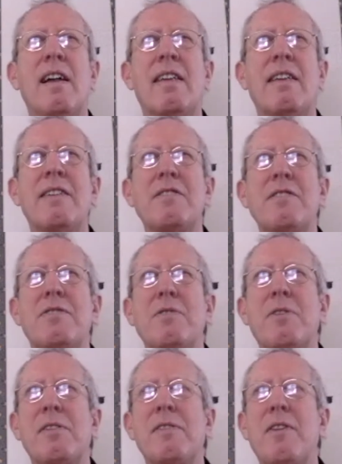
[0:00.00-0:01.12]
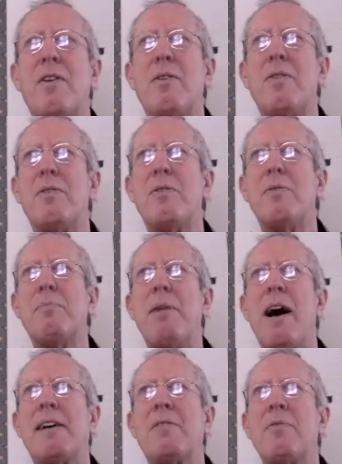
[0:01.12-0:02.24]
this is sort of the whole
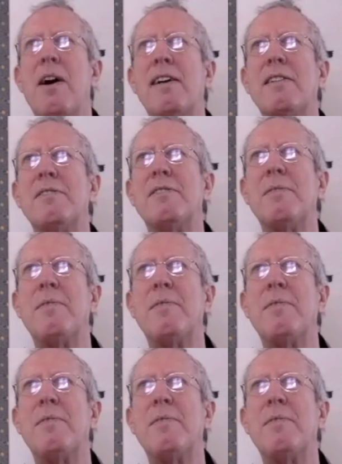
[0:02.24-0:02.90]
background